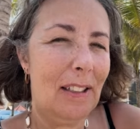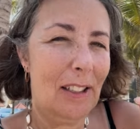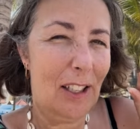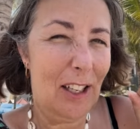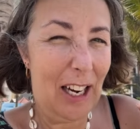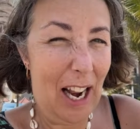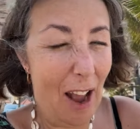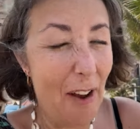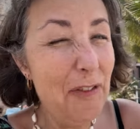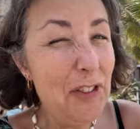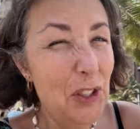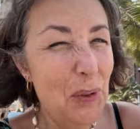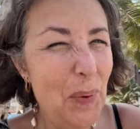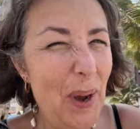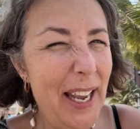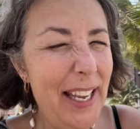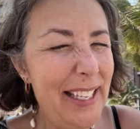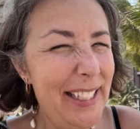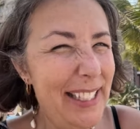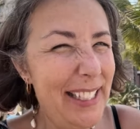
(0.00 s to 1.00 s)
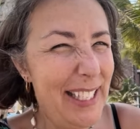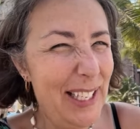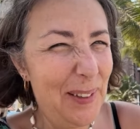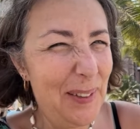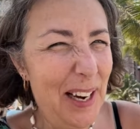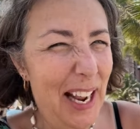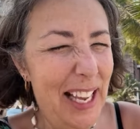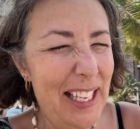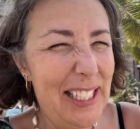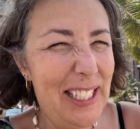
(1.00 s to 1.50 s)
you'll have to wait until
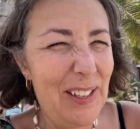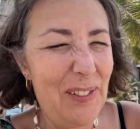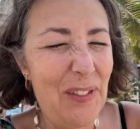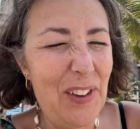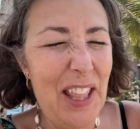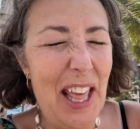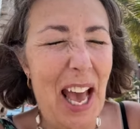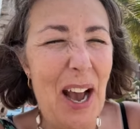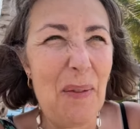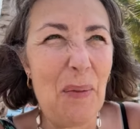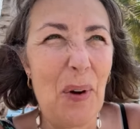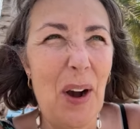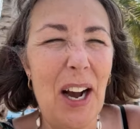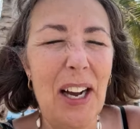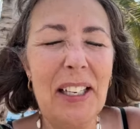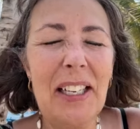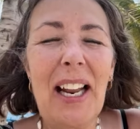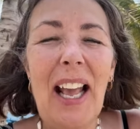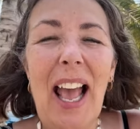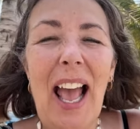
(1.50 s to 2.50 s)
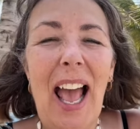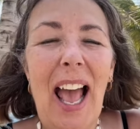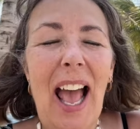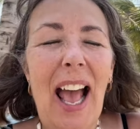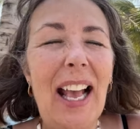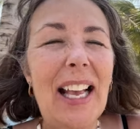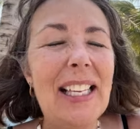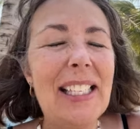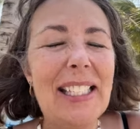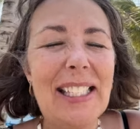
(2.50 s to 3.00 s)
later for that one
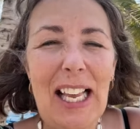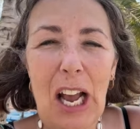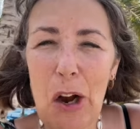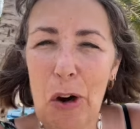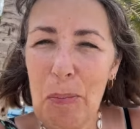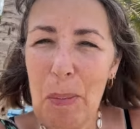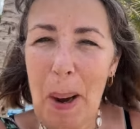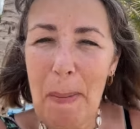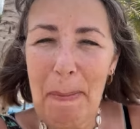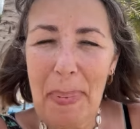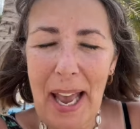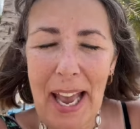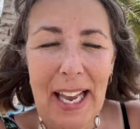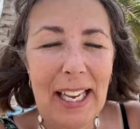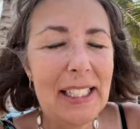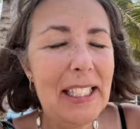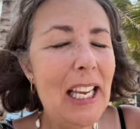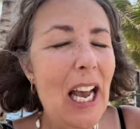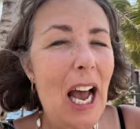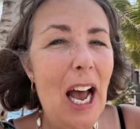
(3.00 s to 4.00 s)
sat on my bed,